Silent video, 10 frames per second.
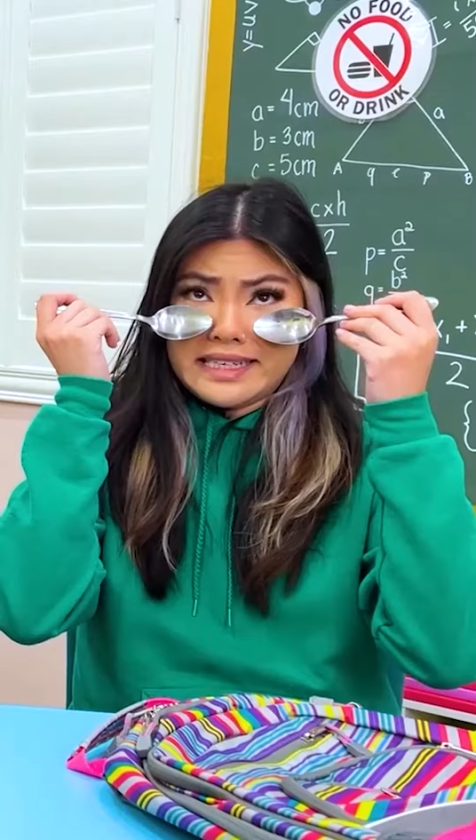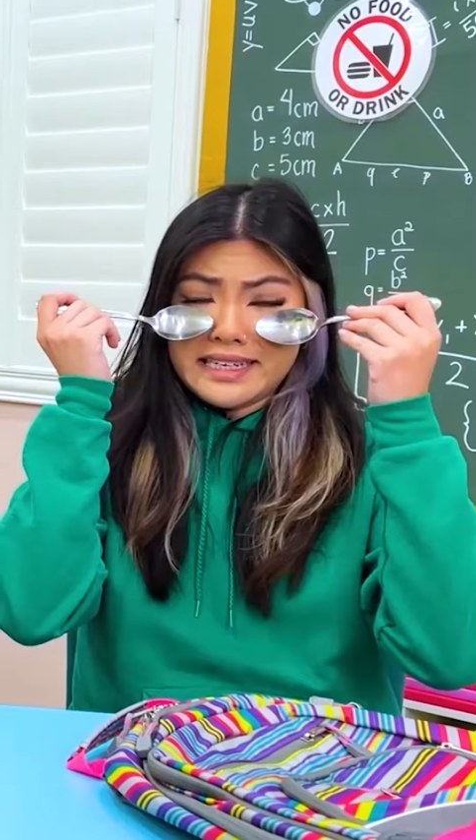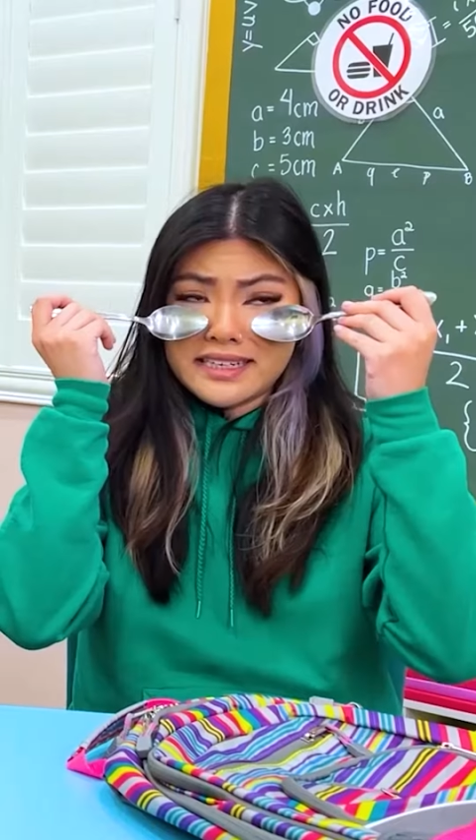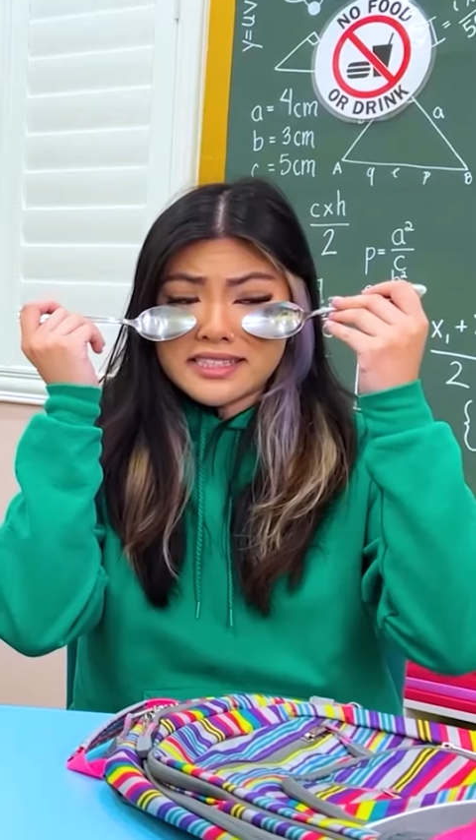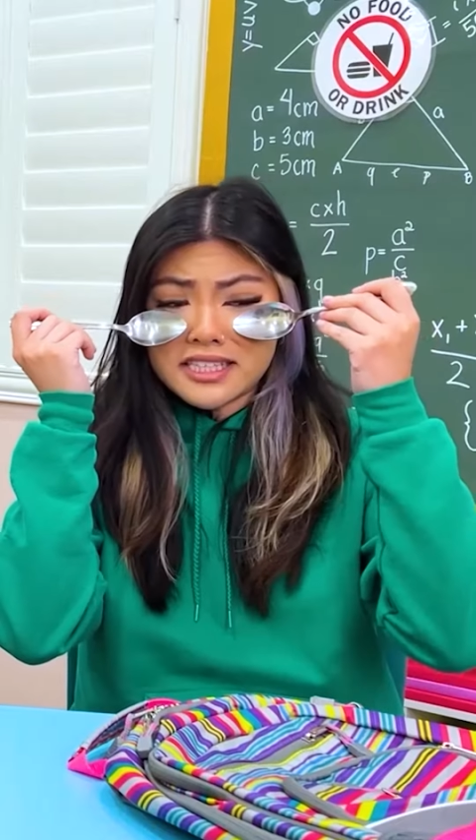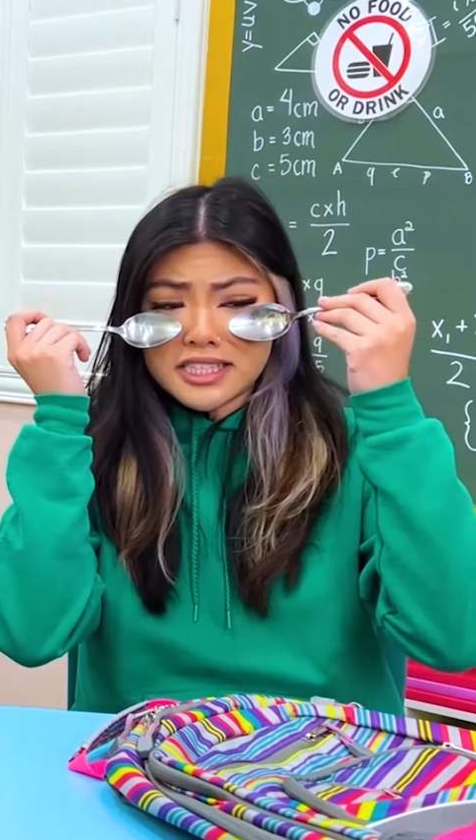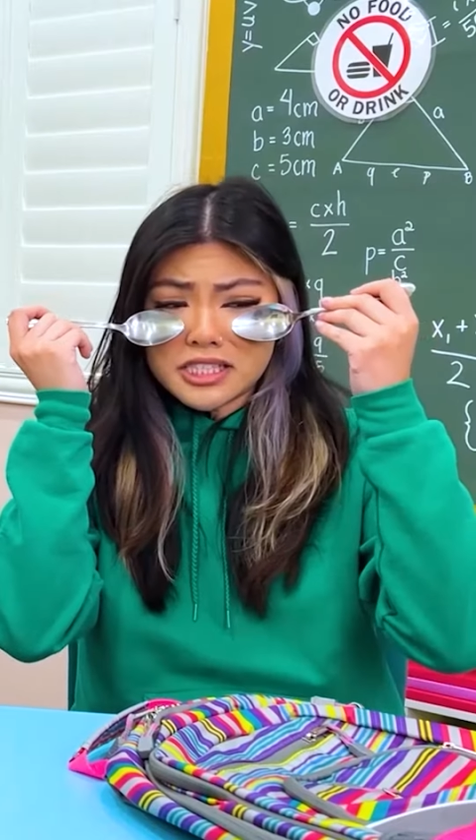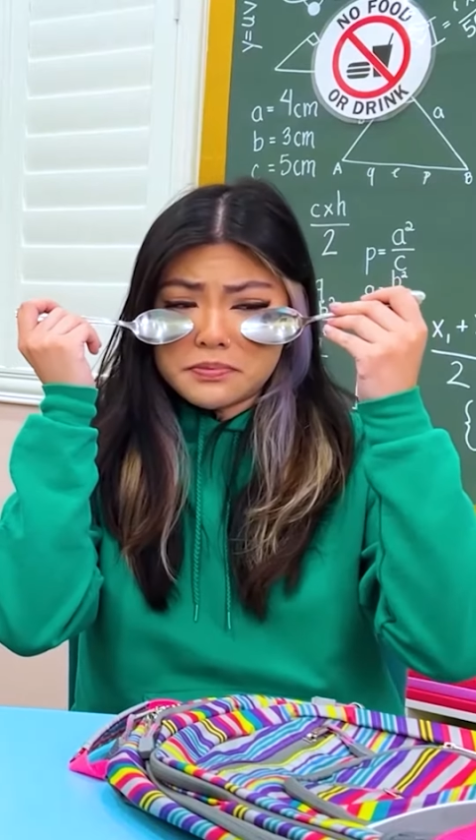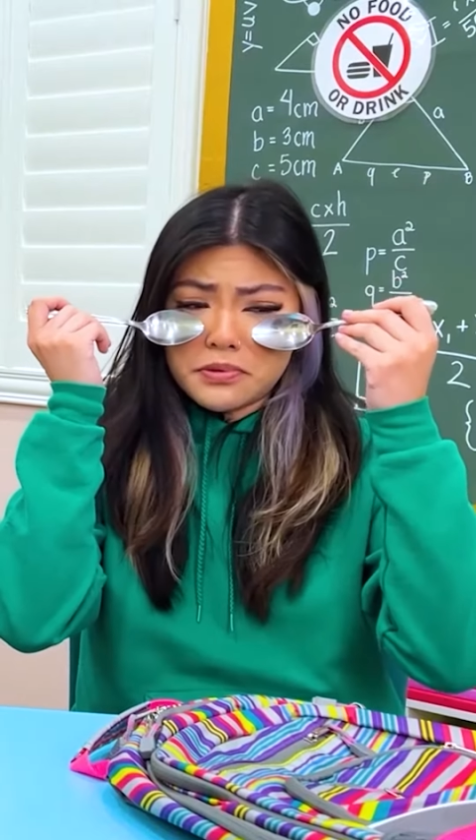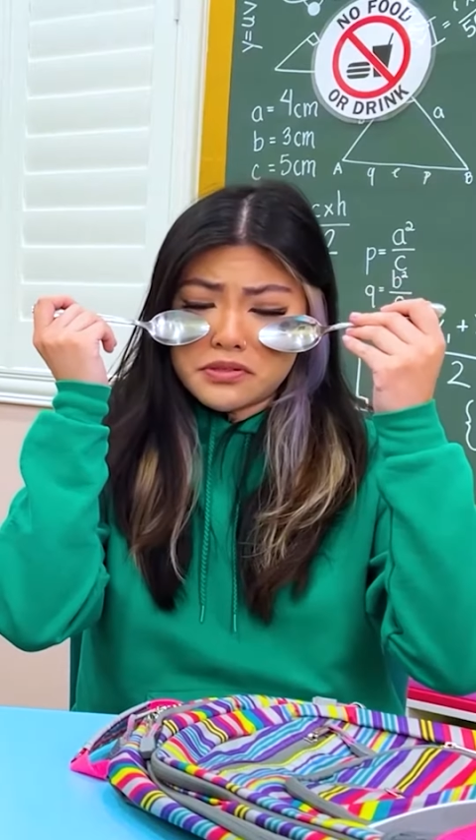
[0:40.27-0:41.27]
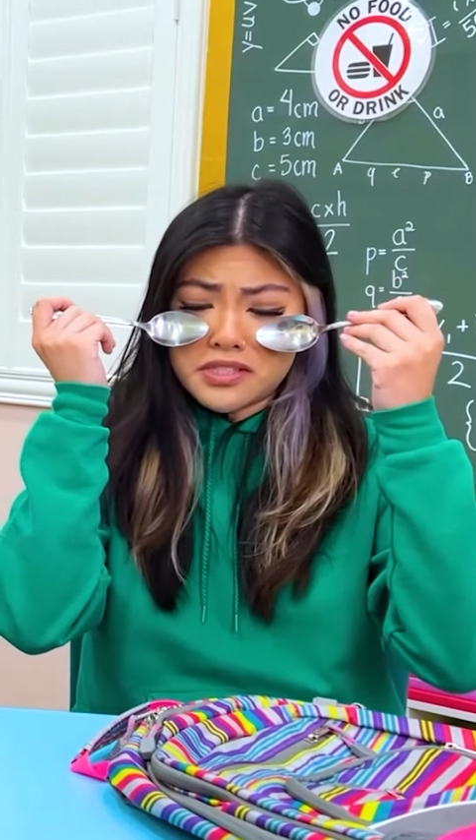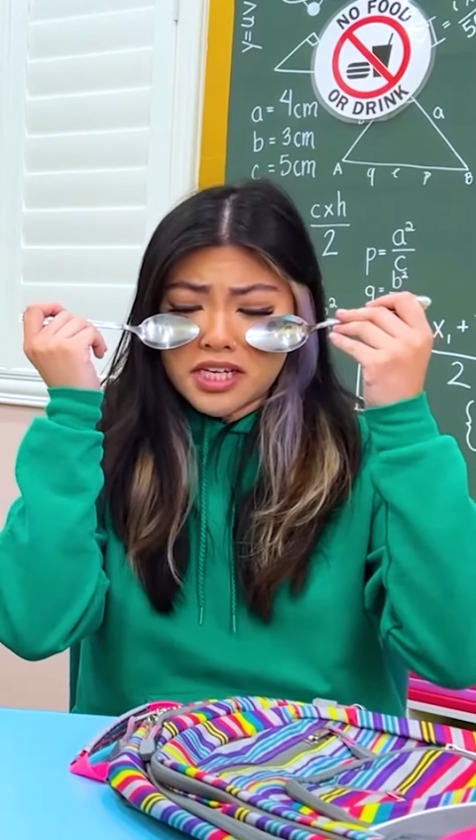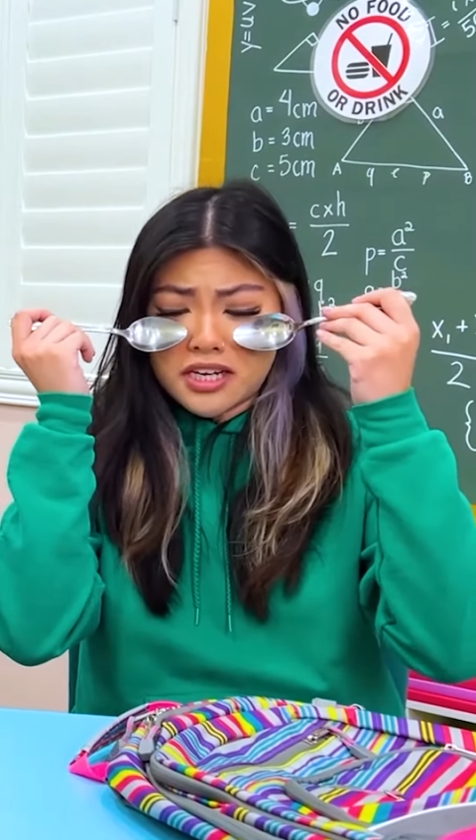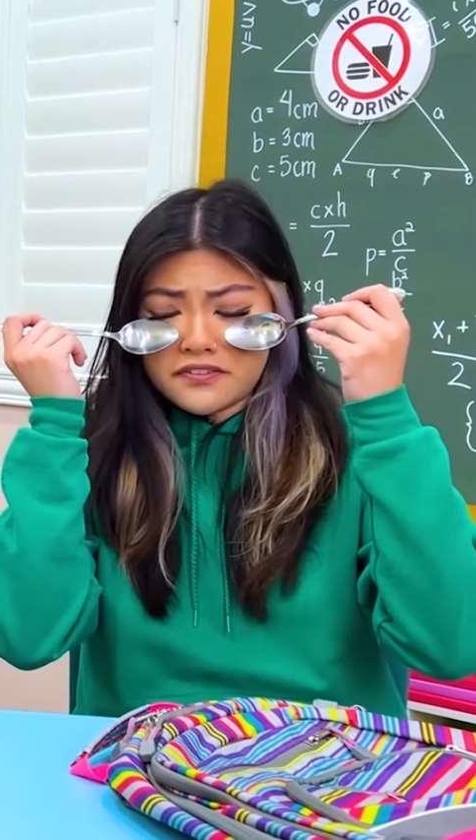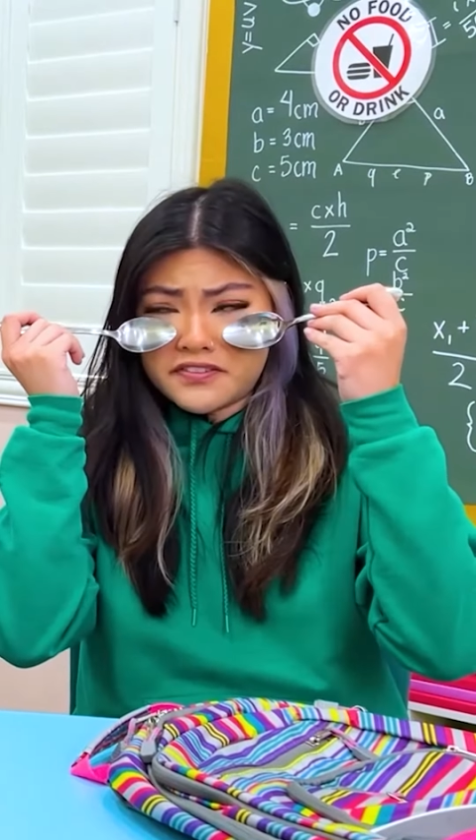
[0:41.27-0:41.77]
Can I take the spoons
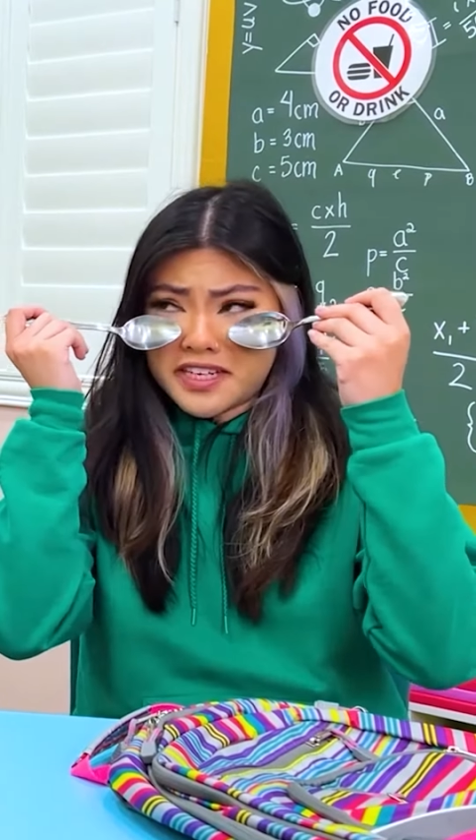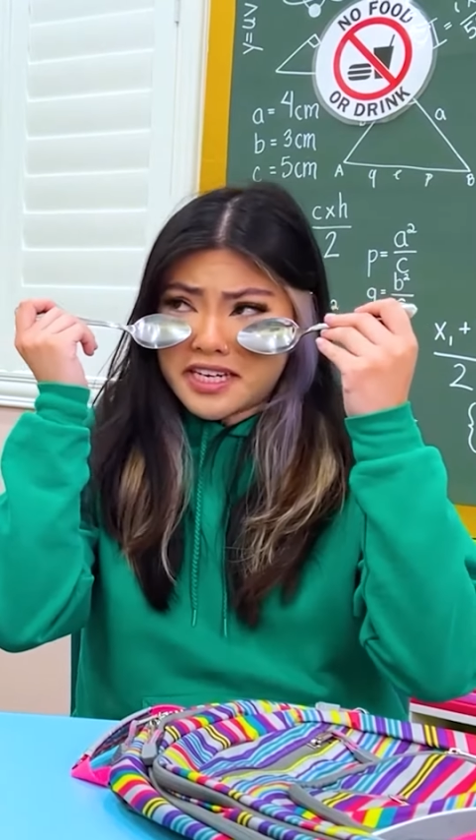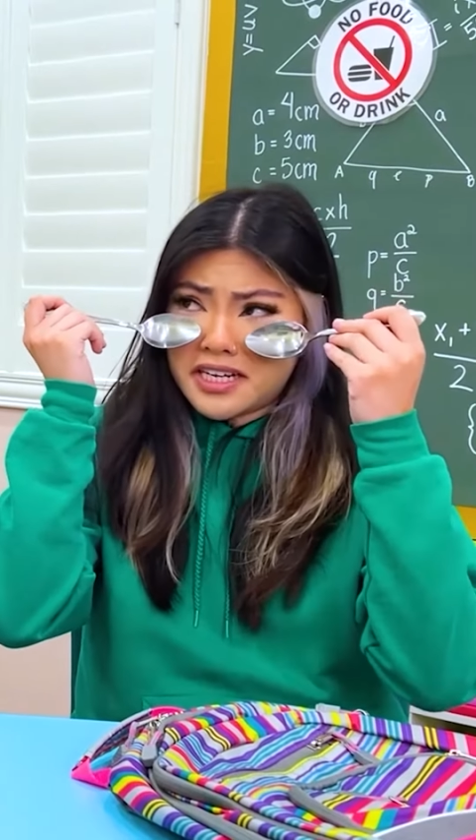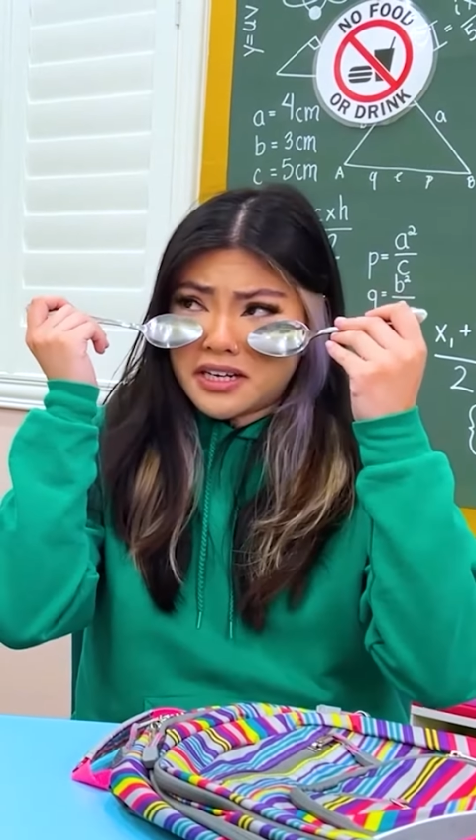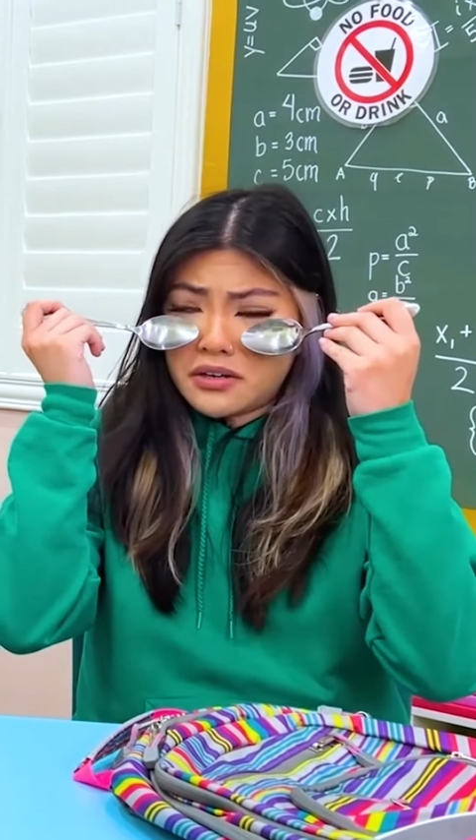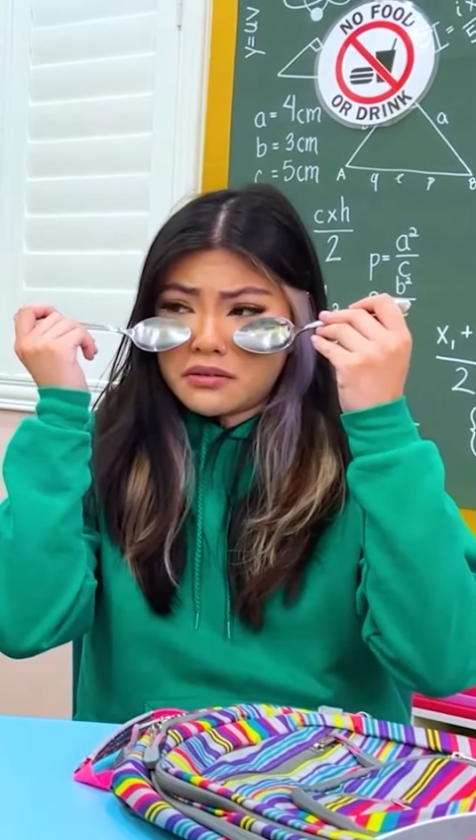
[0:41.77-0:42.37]
off now?